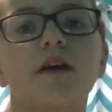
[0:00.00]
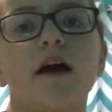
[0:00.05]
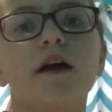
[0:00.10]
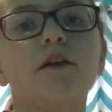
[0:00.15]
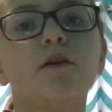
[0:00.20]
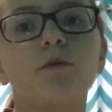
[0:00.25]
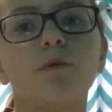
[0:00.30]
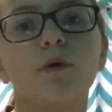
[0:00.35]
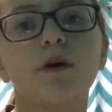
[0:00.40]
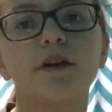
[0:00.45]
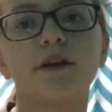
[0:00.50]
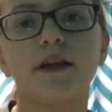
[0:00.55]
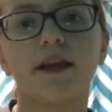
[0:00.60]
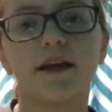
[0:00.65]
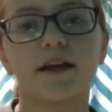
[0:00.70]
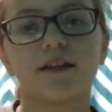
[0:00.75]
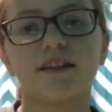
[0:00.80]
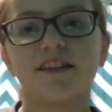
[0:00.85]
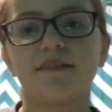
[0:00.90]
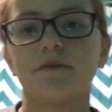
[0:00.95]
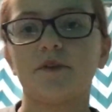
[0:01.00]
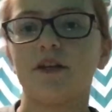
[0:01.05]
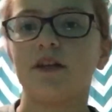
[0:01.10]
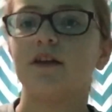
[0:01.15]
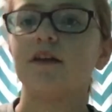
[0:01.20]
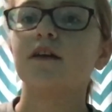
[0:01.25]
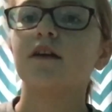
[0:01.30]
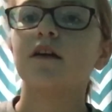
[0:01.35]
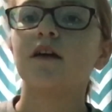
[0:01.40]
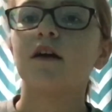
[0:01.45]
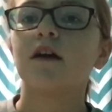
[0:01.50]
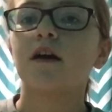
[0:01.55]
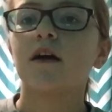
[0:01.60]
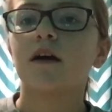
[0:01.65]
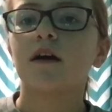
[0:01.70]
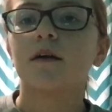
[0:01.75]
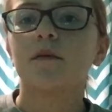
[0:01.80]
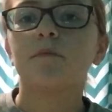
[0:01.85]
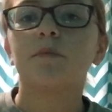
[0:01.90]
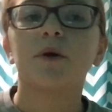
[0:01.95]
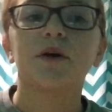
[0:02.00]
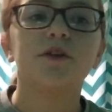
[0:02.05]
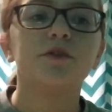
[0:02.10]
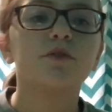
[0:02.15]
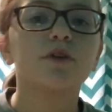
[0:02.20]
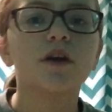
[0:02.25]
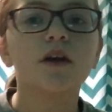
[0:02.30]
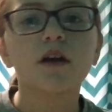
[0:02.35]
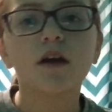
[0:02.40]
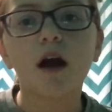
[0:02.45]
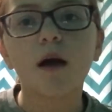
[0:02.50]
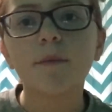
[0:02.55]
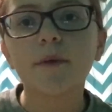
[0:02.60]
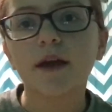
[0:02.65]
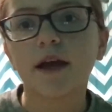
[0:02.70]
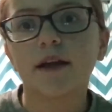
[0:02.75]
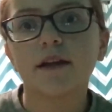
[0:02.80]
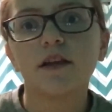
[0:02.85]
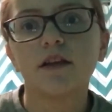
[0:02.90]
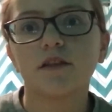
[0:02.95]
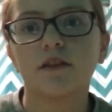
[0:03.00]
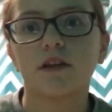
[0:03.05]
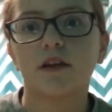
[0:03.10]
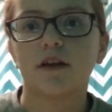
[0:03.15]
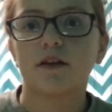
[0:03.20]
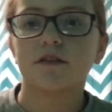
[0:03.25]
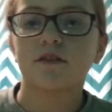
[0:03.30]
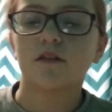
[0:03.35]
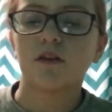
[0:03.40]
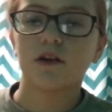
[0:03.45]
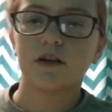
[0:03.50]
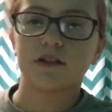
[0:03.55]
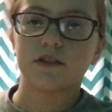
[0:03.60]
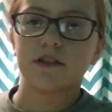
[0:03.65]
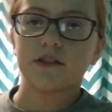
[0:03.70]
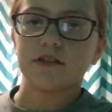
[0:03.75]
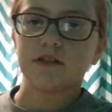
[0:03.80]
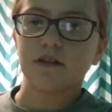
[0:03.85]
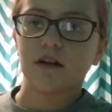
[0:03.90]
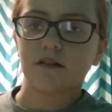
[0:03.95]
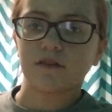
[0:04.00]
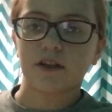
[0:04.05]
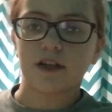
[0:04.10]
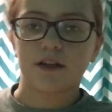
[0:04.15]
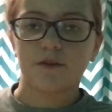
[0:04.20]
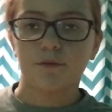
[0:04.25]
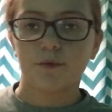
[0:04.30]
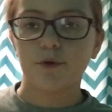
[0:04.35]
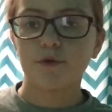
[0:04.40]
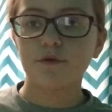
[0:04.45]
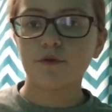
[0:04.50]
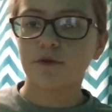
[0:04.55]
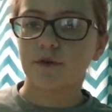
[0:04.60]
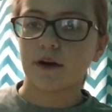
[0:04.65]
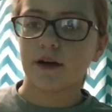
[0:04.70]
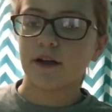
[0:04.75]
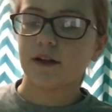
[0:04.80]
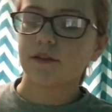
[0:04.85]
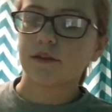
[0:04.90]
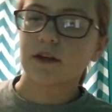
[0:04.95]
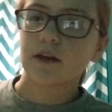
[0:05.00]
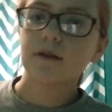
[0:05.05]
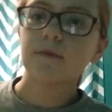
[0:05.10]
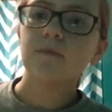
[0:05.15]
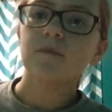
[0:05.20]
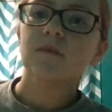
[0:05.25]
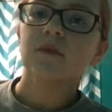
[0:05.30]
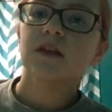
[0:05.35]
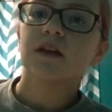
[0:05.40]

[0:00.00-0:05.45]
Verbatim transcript: I don't want negativity. But you can comment anything as long as it's not like rude or anything.